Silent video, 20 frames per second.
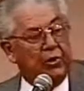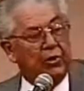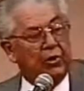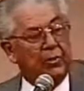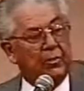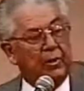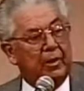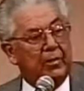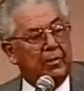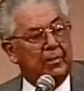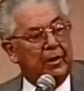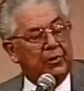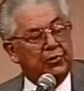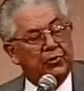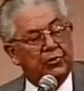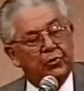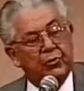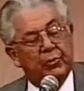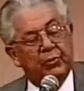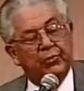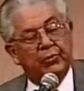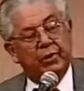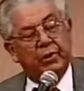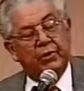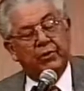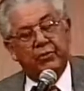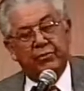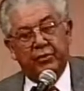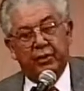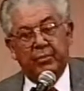about, make sure we try to
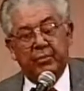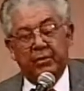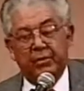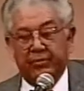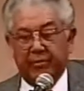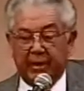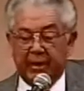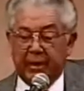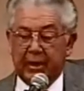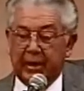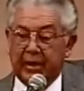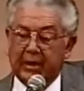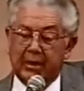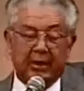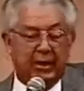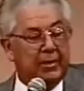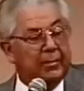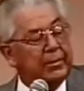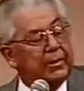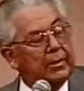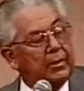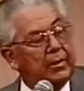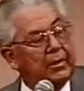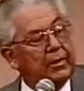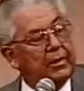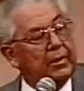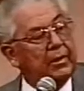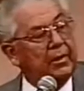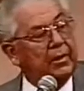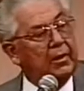trim the fat out of government and
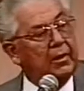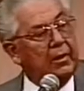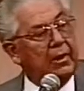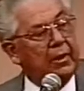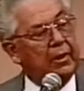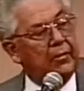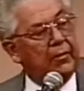we